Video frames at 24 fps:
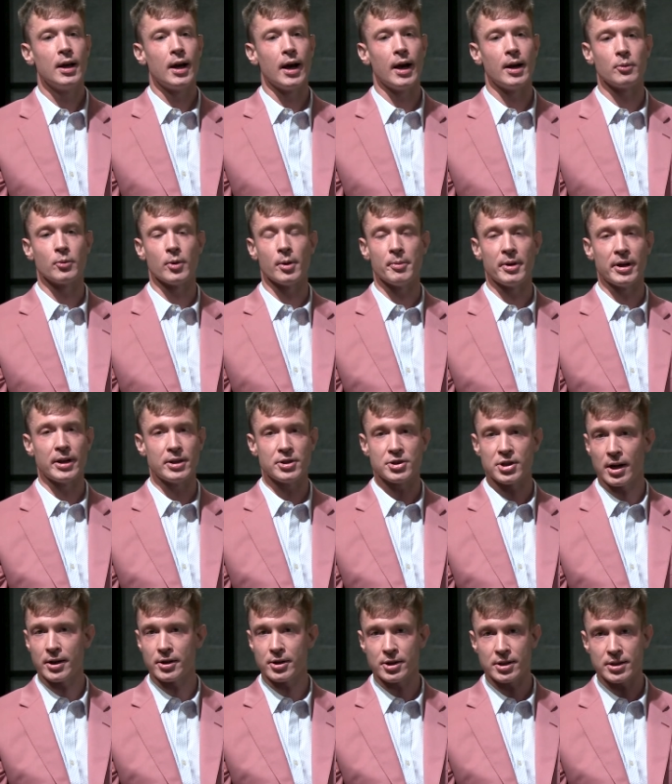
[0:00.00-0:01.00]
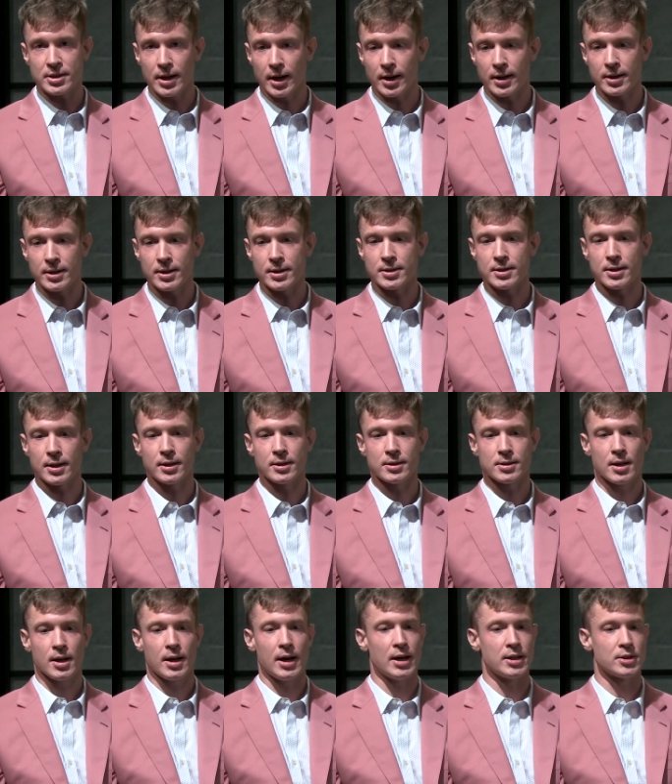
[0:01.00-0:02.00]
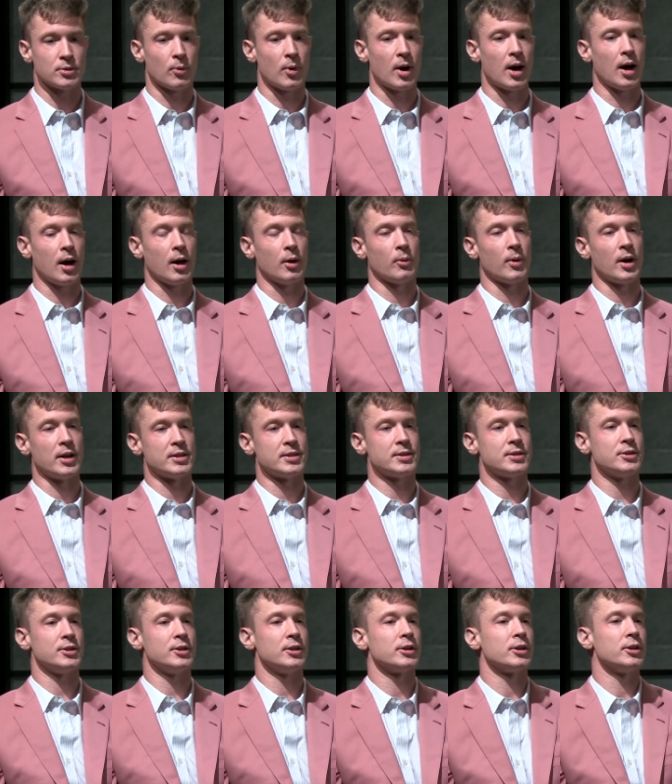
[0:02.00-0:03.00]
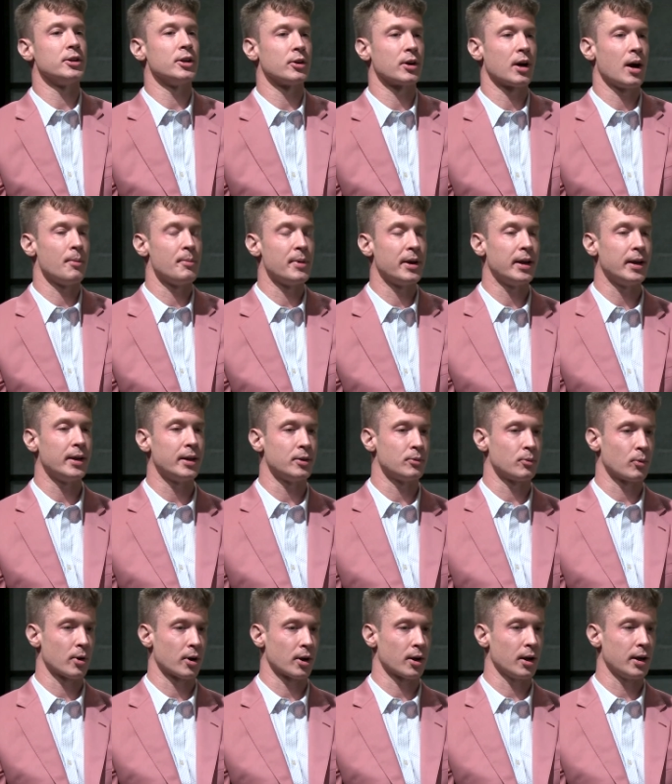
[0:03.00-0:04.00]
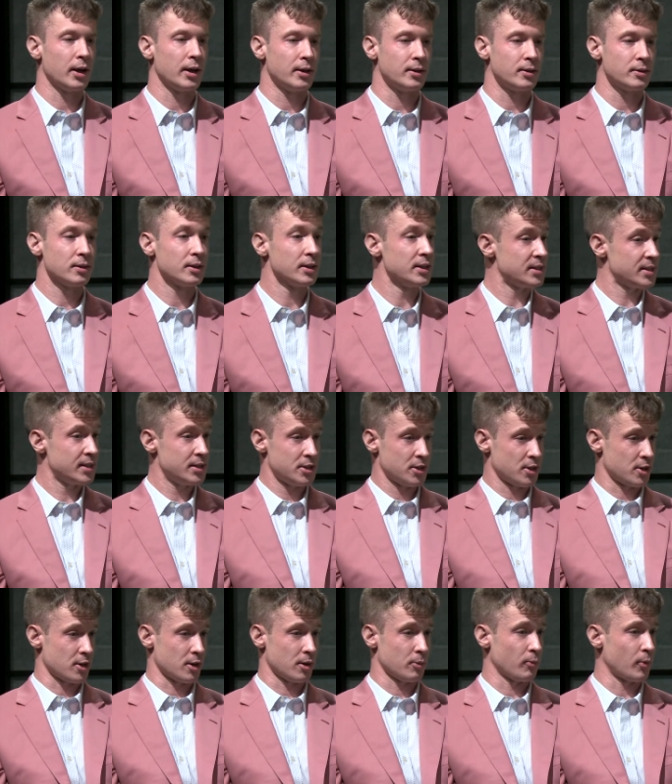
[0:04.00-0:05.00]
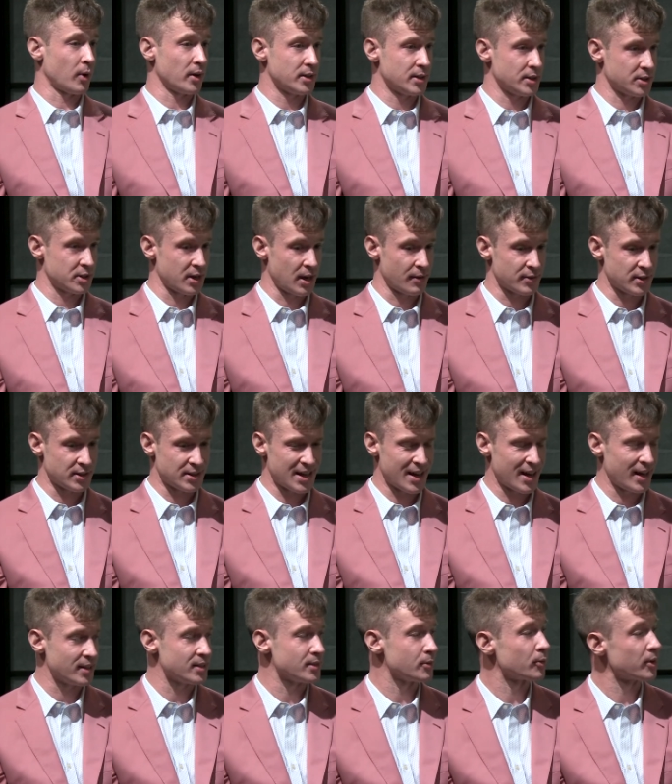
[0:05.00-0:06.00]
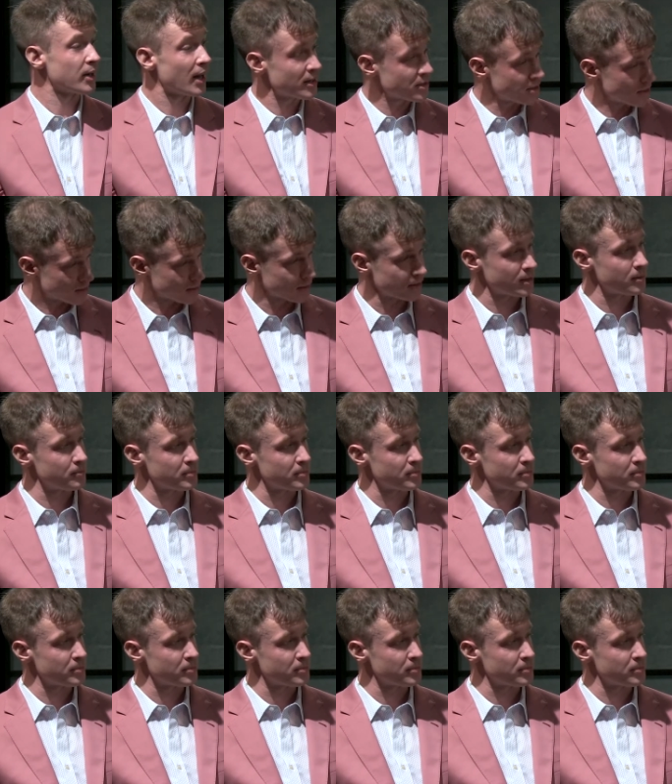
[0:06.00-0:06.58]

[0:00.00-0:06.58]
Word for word: and Women and Gender Studies as as well wants to you know come in and work and listen to her. What does she have to say? It's we're not just going